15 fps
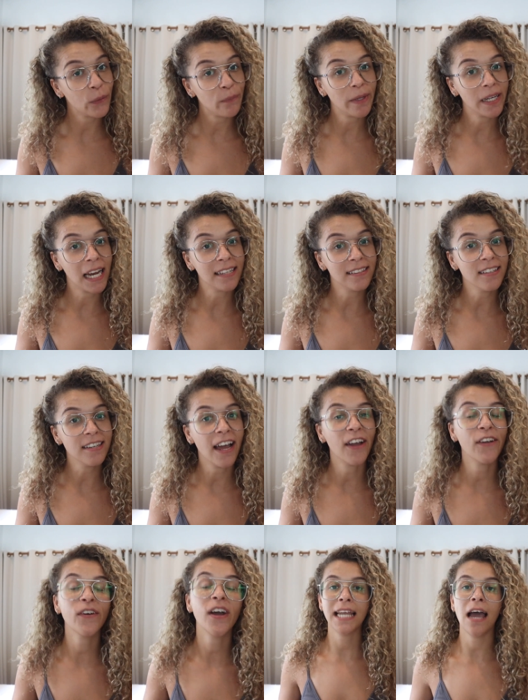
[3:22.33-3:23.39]
you'll be glad to
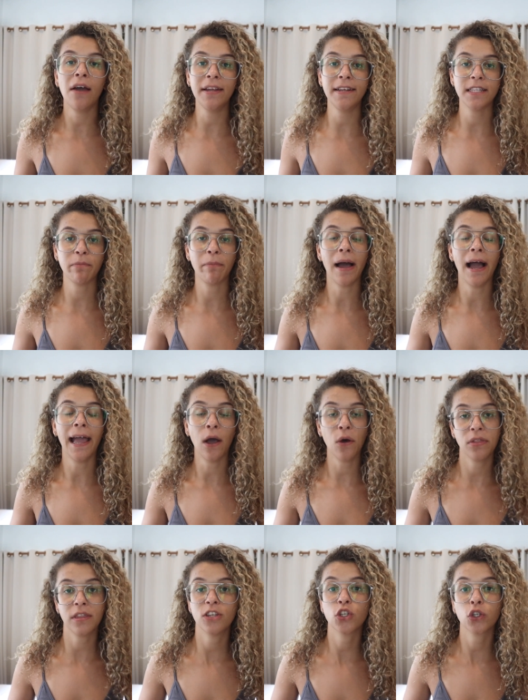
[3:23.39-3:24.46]
know. You now need to buy
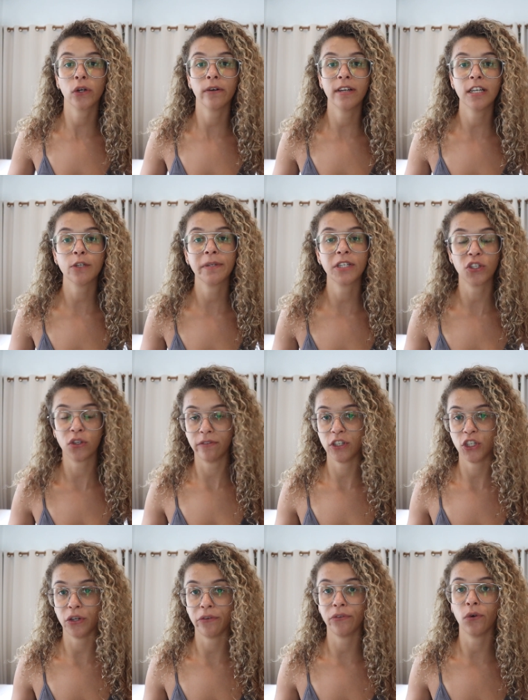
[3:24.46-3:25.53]
health insurance which
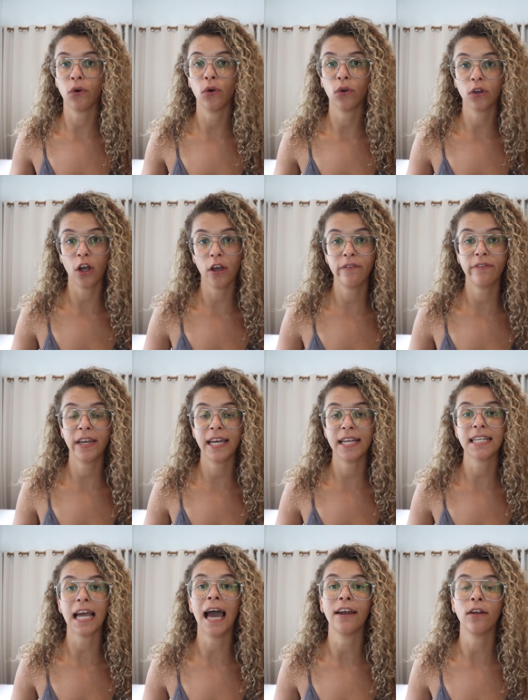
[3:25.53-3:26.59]
covers you for
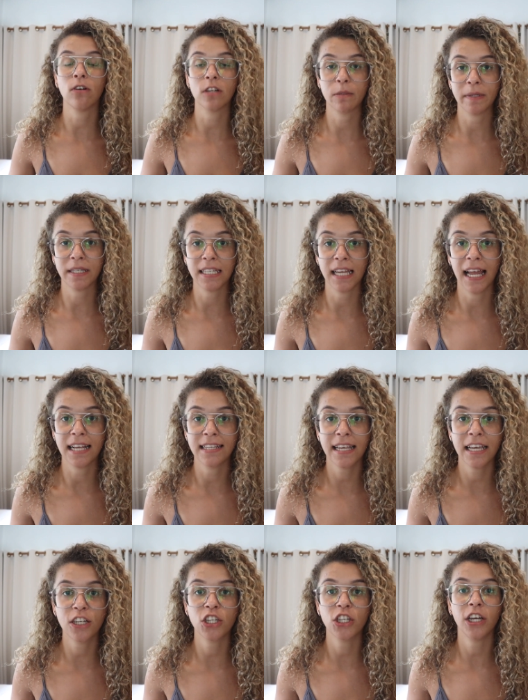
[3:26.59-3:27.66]
COVID and
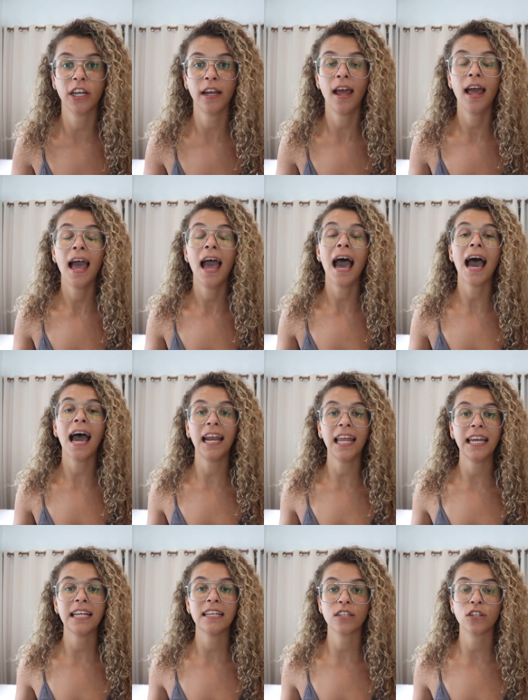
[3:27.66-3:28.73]
hospitalisation, and it
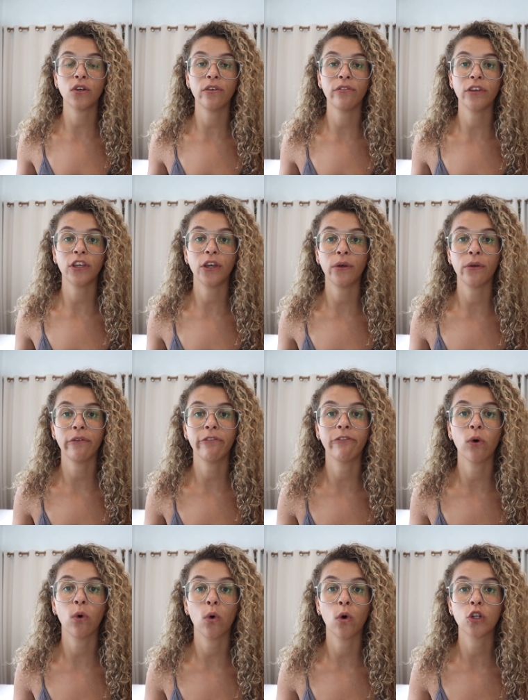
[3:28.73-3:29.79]
needs to cover you
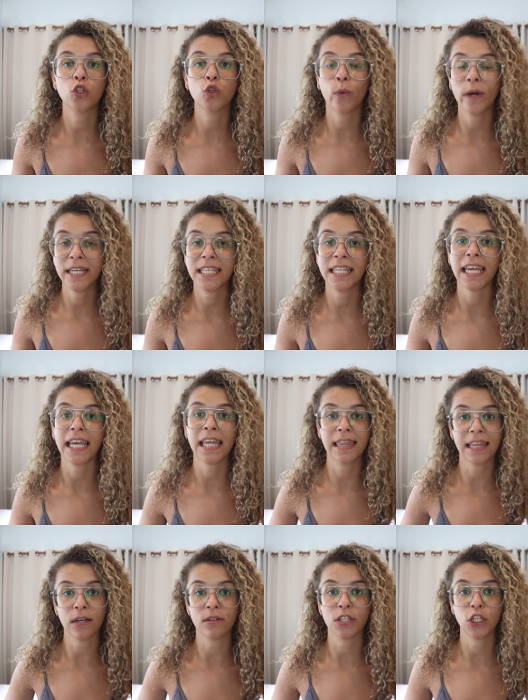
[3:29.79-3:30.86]
for
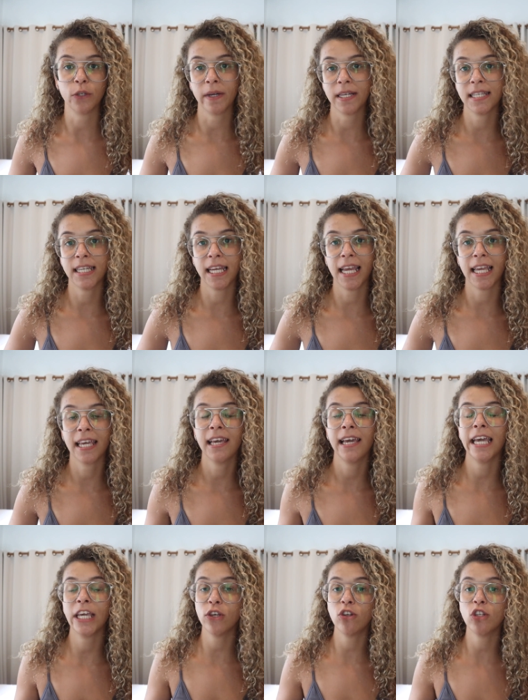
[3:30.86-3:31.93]
20,000 USD.
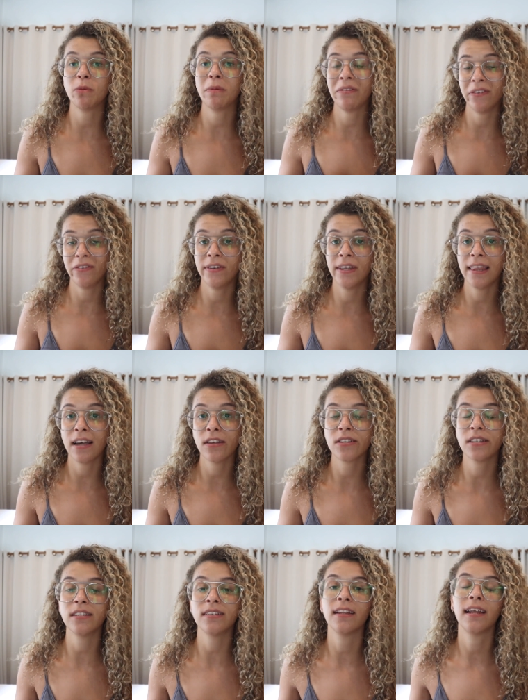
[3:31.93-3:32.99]
It used to be
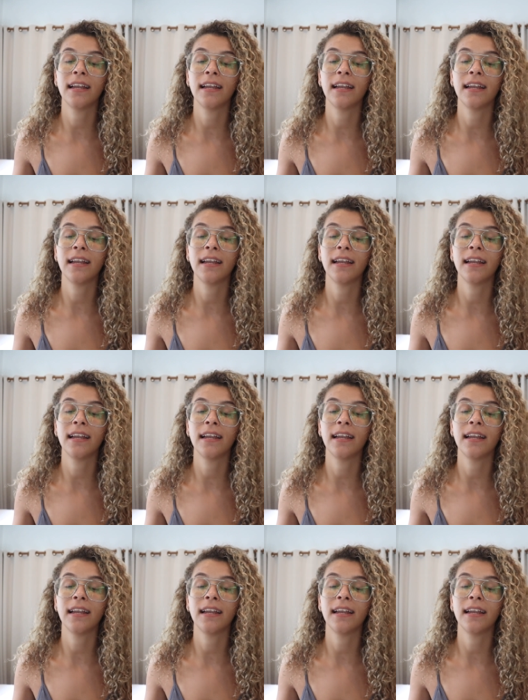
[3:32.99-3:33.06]
50,000.